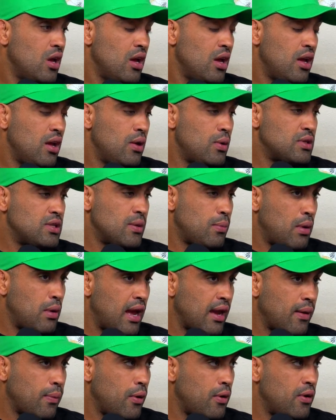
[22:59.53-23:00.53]
He was a
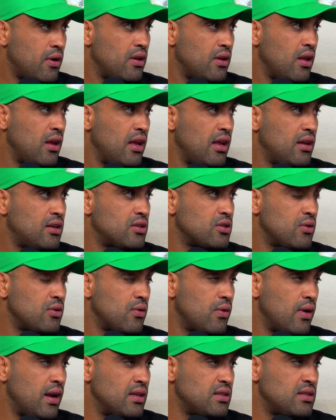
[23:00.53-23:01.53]
black belt on the Hickson
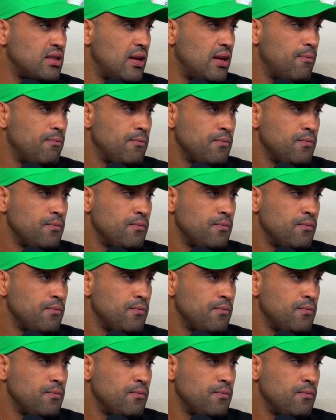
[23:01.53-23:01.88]
Gracie.